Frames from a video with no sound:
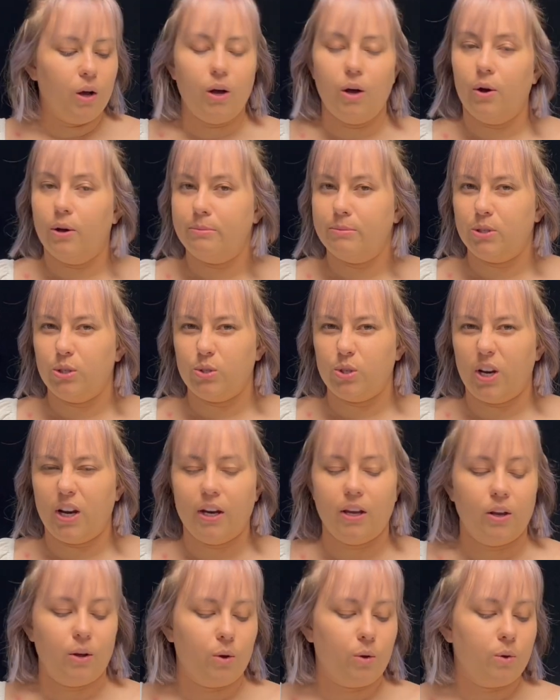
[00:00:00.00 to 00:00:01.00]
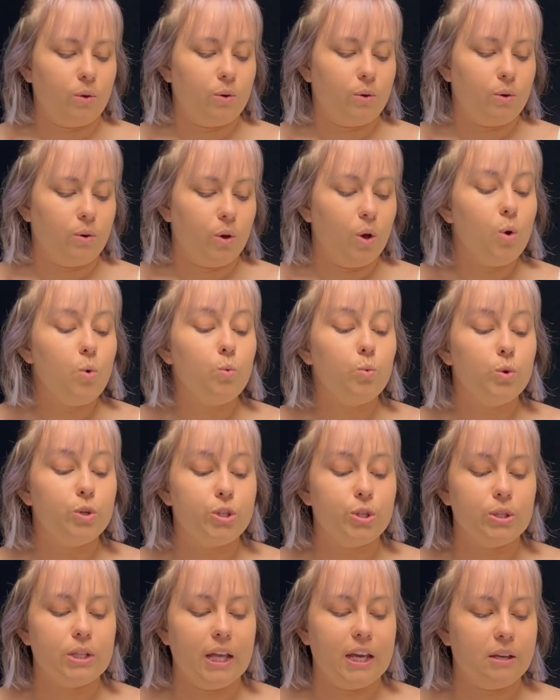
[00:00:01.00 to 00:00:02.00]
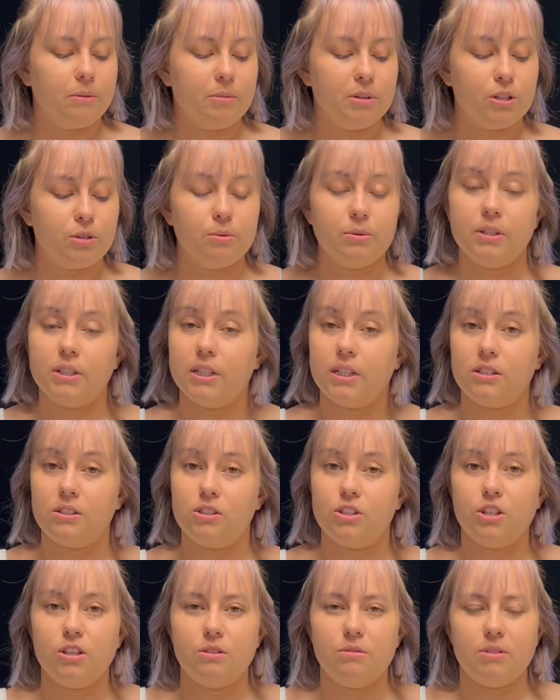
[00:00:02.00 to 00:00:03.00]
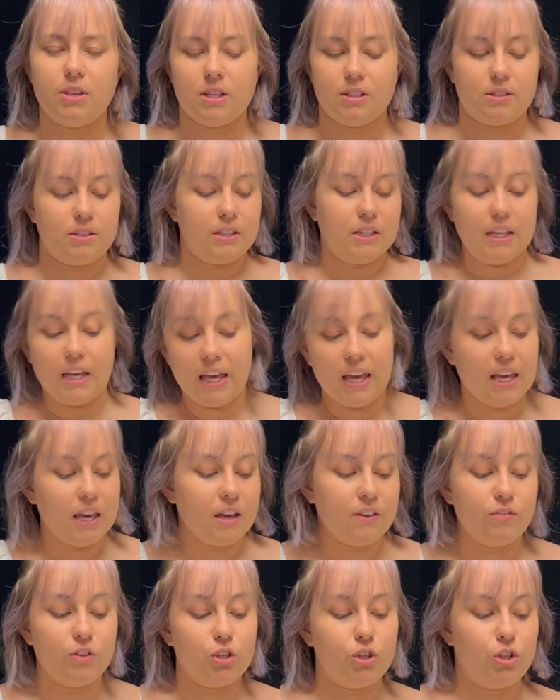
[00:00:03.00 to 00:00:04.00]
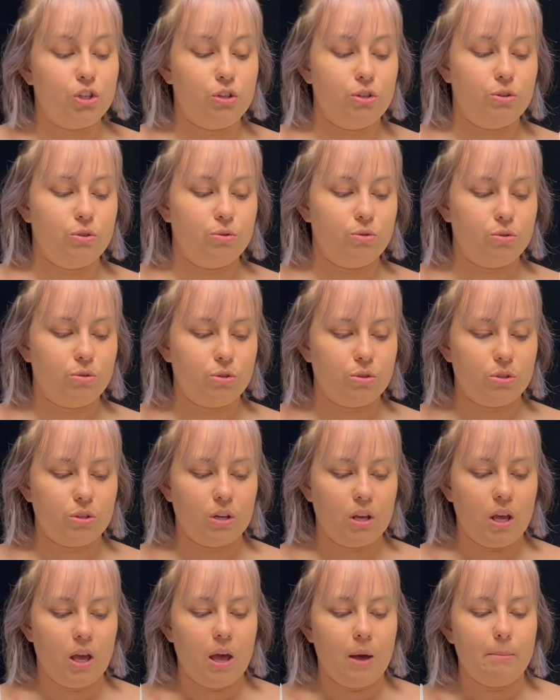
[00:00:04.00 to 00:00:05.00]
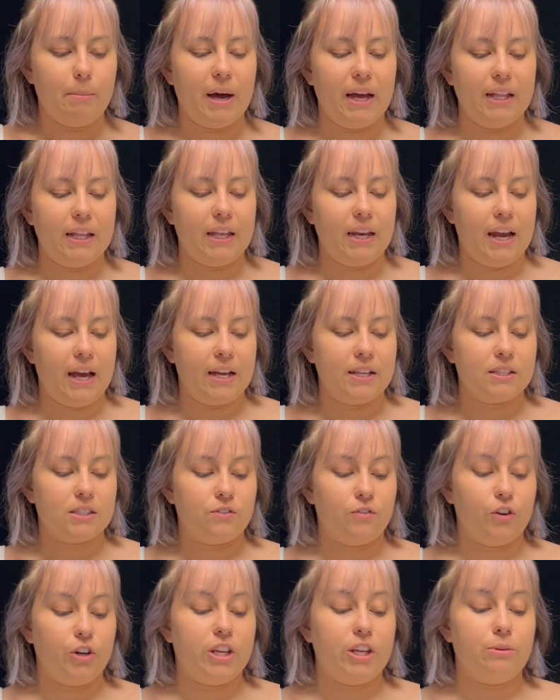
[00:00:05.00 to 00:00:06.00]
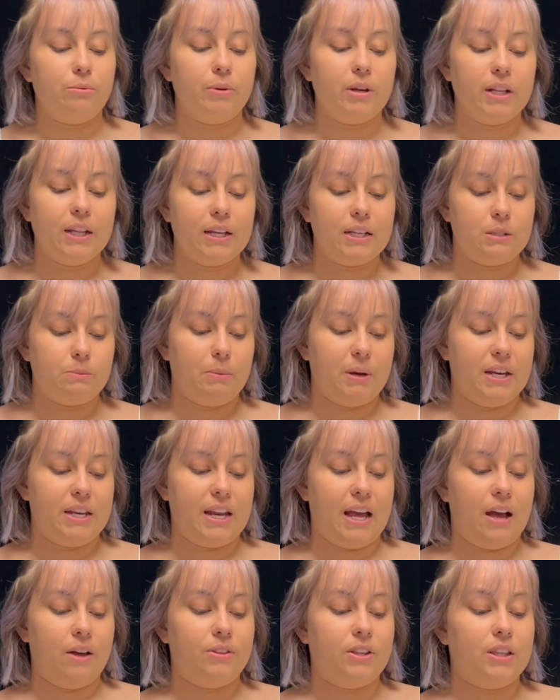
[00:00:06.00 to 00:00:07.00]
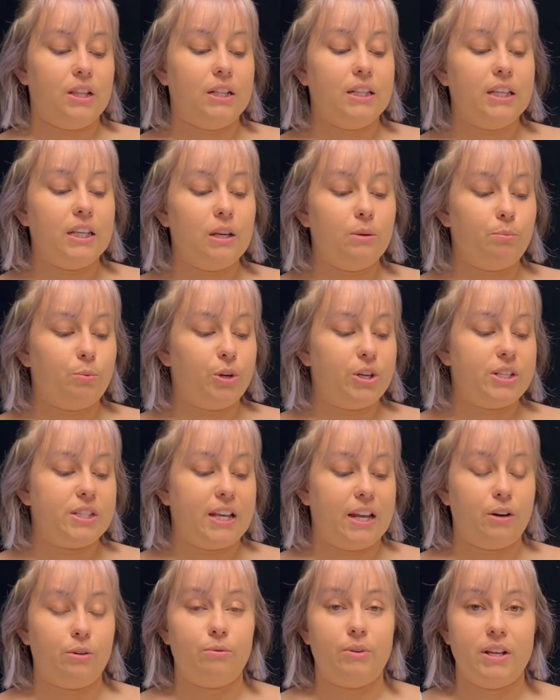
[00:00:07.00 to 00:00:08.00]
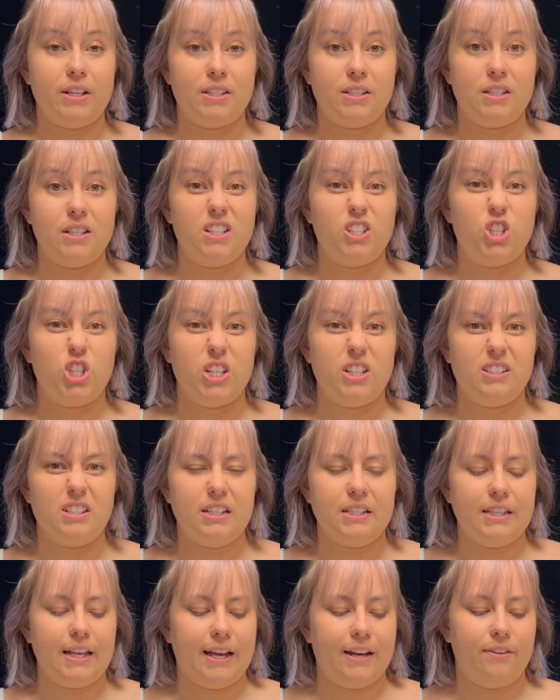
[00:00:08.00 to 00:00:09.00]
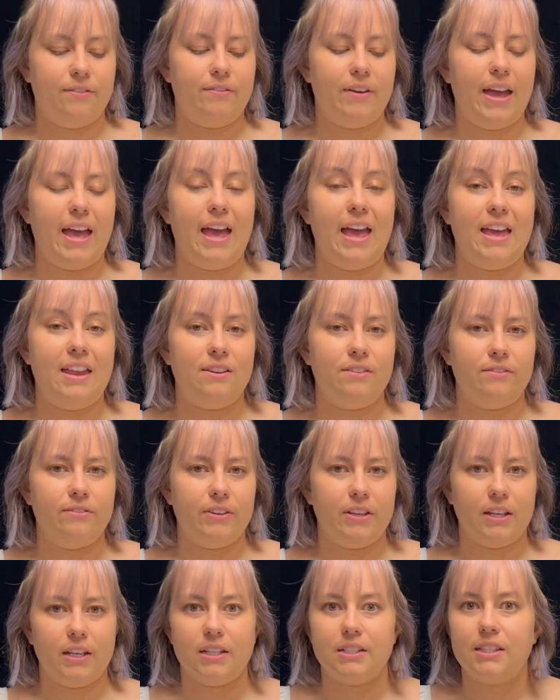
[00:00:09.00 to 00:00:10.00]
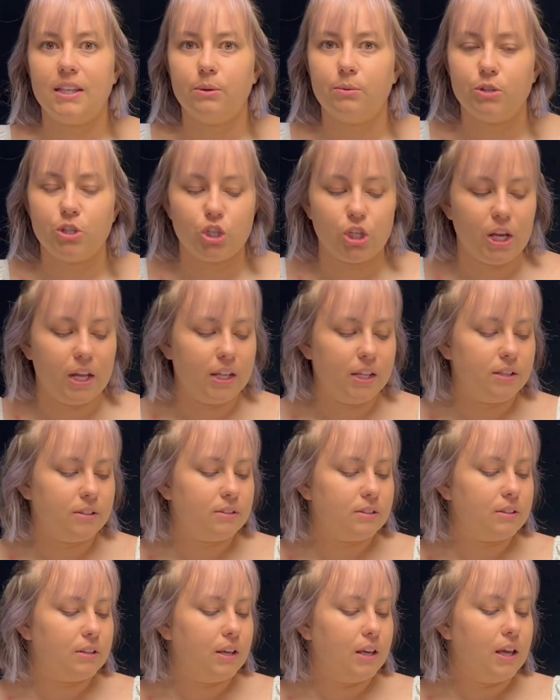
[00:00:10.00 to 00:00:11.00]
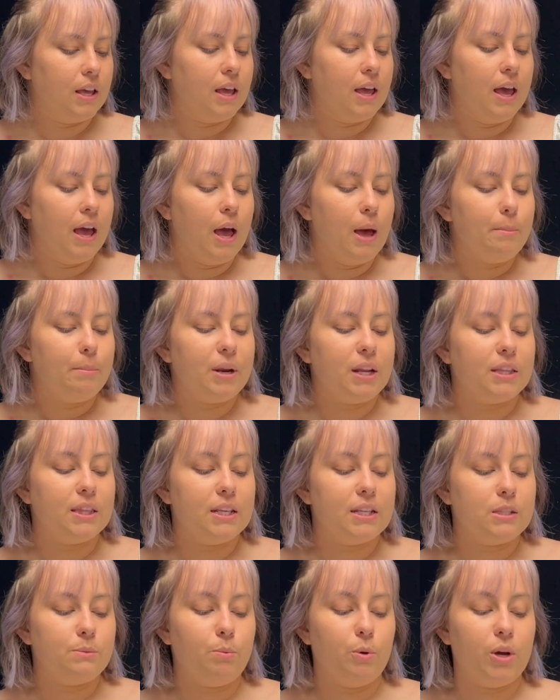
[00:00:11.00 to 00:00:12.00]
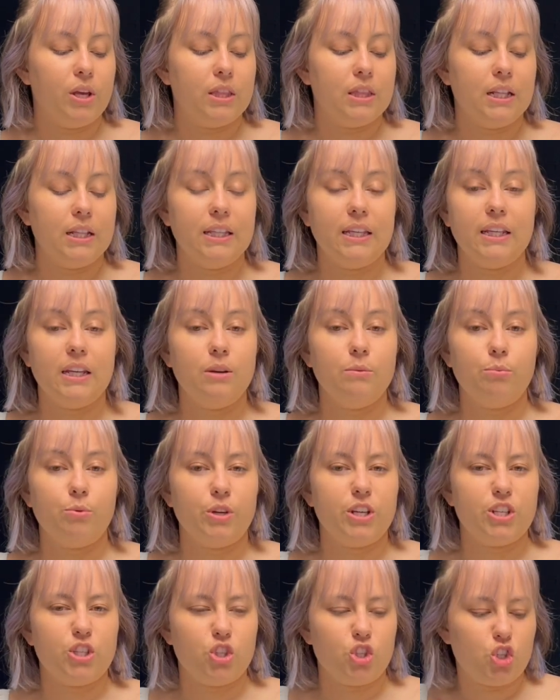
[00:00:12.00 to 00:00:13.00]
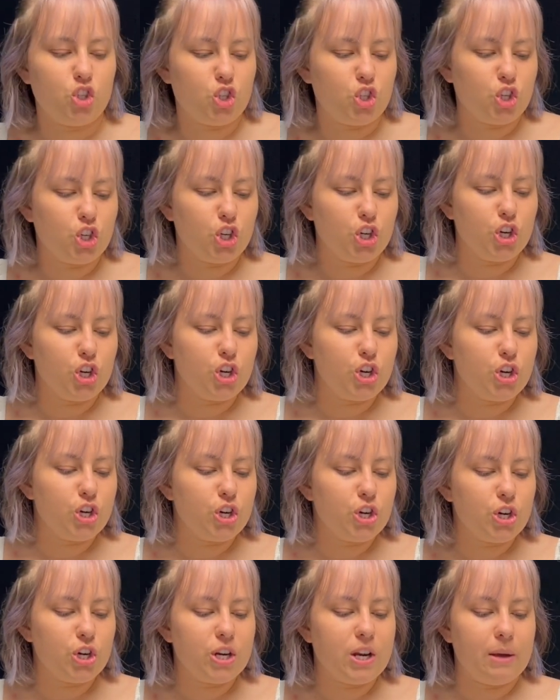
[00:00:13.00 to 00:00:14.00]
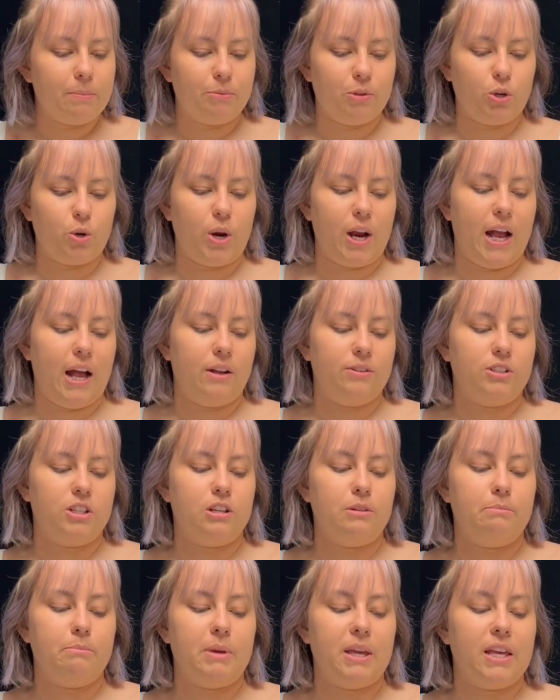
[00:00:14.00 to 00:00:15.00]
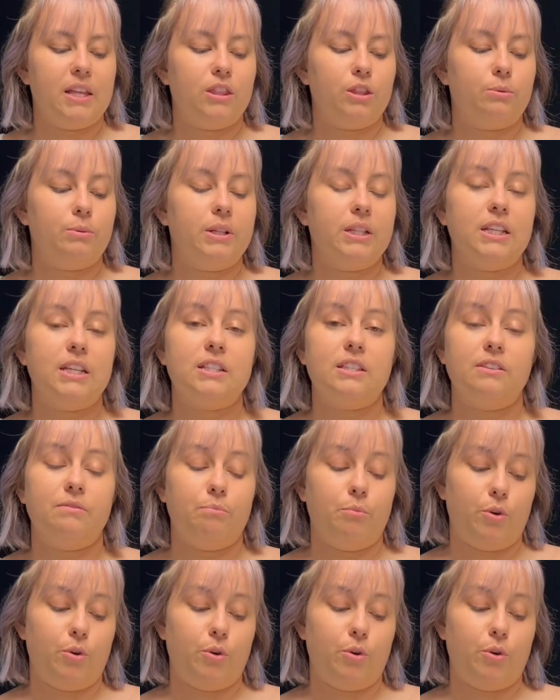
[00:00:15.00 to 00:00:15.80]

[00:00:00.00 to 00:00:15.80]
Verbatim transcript: oh, I'm so sorry. Would you like me to release to you this king of the Jews? Pilate asked, for he realized by now that the leading priests had arrested Jesus out of envy because but at this point, the leading priest stirred up the crowd to demand the release of